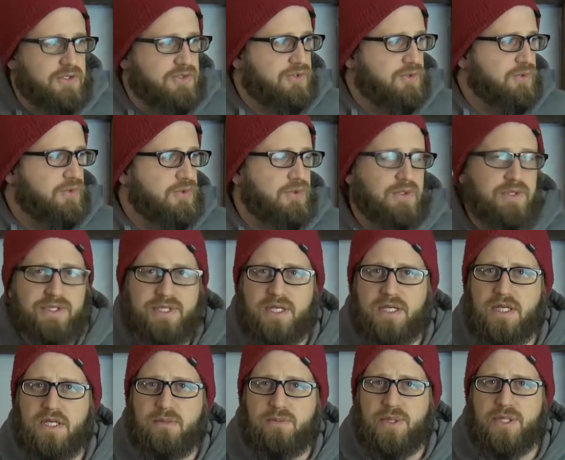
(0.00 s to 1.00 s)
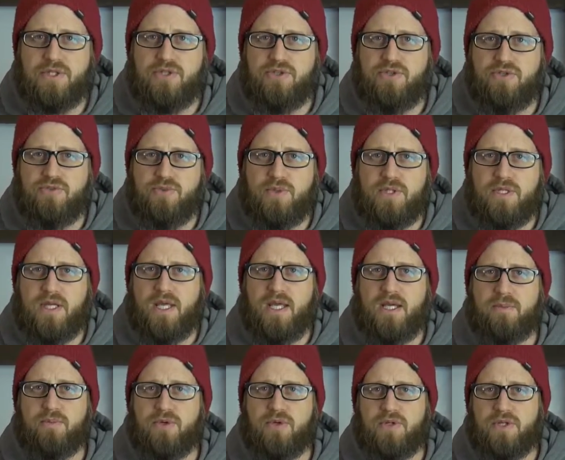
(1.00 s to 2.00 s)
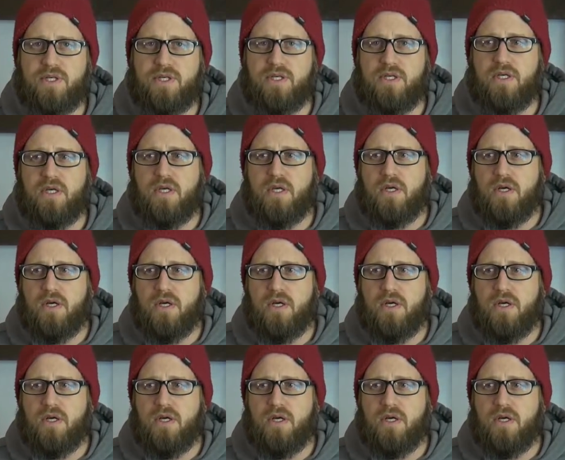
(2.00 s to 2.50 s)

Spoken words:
school and taking pictures with a camera that